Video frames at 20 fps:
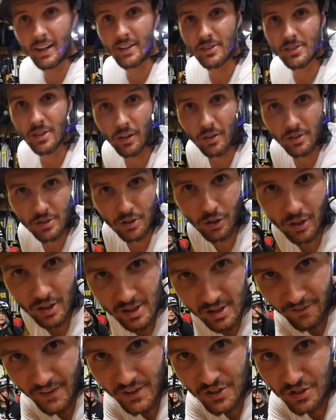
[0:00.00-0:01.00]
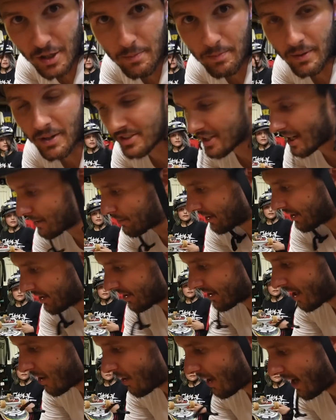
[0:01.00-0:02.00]
So scooter is officially built up, ready to
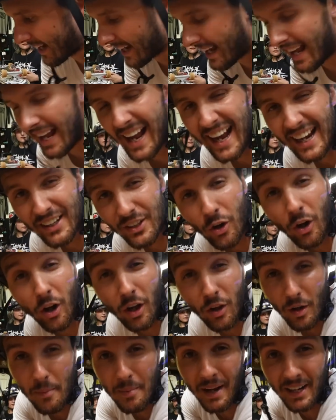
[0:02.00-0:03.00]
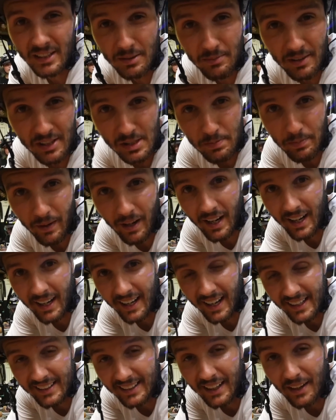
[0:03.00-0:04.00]
go. I had to go all the way back to my spot, and I
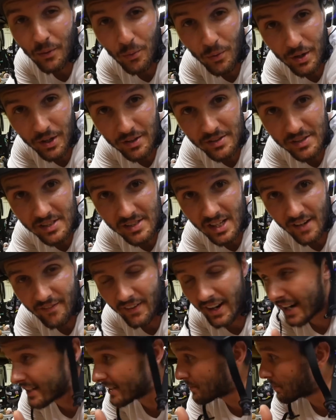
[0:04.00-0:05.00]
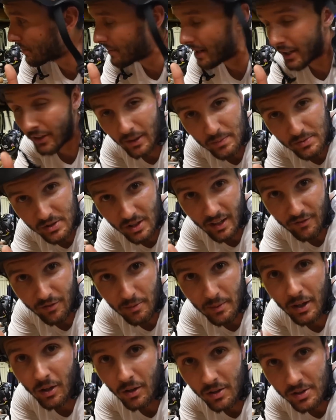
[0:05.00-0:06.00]
had to get wheels and stuff. I had to put my grips on for
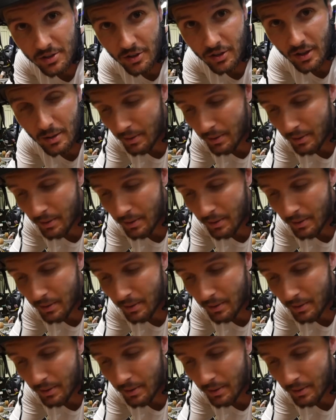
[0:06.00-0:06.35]
my old scooter,